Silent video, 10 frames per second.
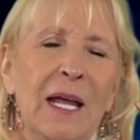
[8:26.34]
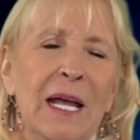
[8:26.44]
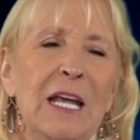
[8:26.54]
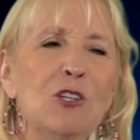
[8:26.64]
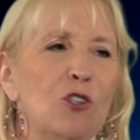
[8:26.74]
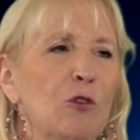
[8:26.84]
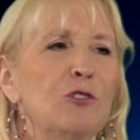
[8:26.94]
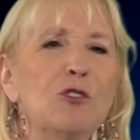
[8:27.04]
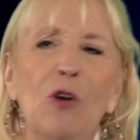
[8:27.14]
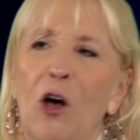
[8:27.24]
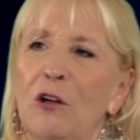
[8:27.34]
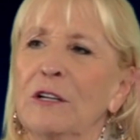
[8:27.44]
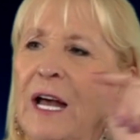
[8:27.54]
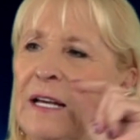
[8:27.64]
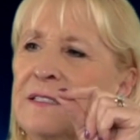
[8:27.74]
he shows you all
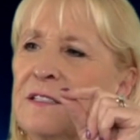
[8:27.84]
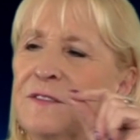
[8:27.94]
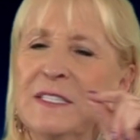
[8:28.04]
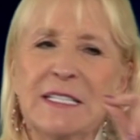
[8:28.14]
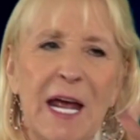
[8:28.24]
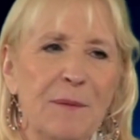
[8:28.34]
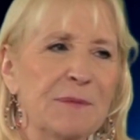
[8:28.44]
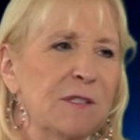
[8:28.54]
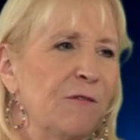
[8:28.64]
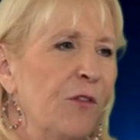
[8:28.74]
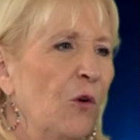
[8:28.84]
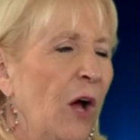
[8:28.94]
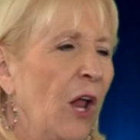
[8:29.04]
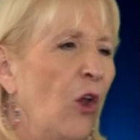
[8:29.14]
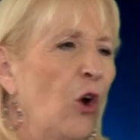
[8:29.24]
kinds of steps
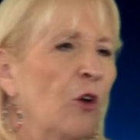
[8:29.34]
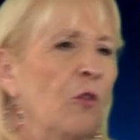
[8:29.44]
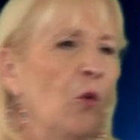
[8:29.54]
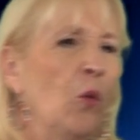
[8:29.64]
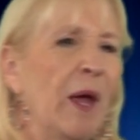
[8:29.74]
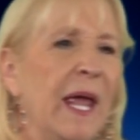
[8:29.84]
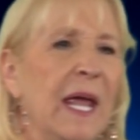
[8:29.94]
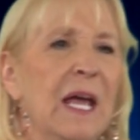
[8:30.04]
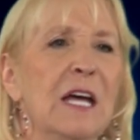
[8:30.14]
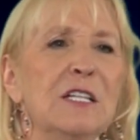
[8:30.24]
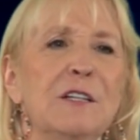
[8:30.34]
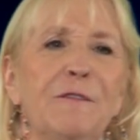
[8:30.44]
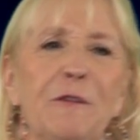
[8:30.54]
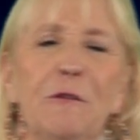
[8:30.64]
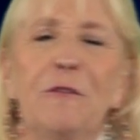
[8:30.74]
along the way to
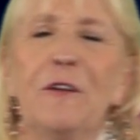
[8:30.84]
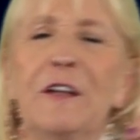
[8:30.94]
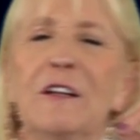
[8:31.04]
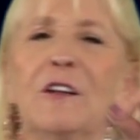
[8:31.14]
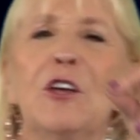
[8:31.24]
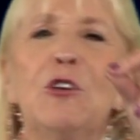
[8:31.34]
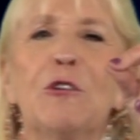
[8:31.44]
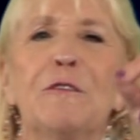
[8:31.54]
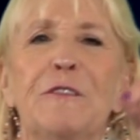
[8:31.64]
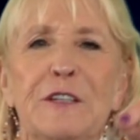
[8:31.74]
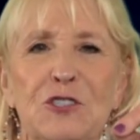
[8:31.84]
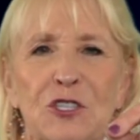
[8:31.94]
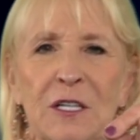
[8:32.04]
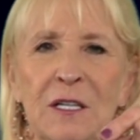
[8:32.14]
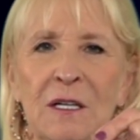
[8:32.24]
fulfill your
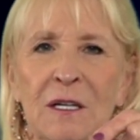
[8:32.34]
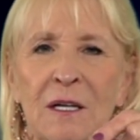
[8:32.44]
vision.